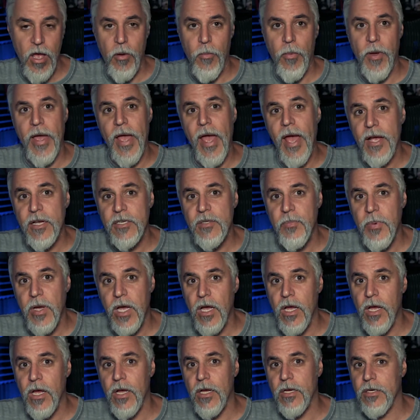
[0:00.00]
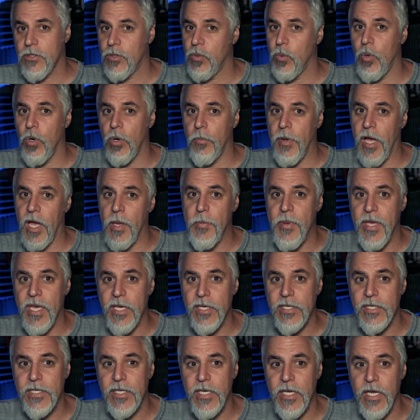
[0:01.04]
my Xbox or my
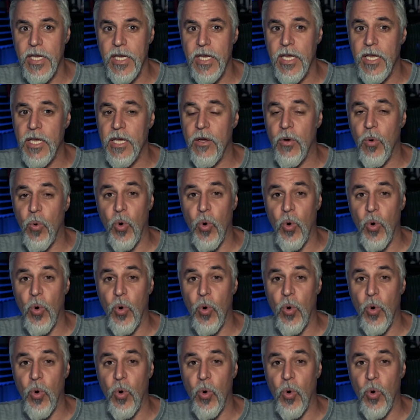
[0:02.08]
PC